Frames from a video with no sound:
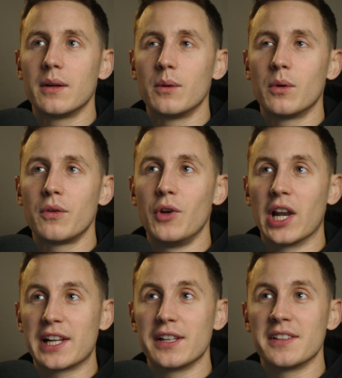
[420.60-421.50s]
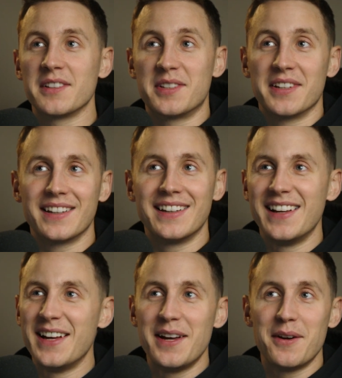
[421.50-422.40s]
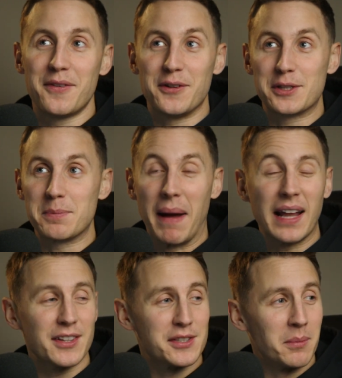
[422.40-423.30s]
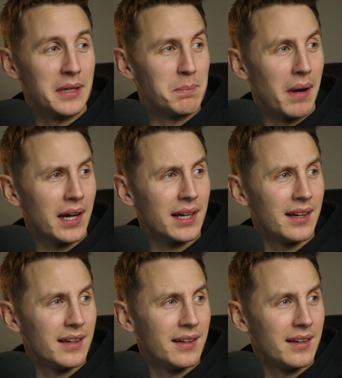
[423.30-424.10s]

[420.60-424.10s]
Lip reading: what if you spat on somebody's back?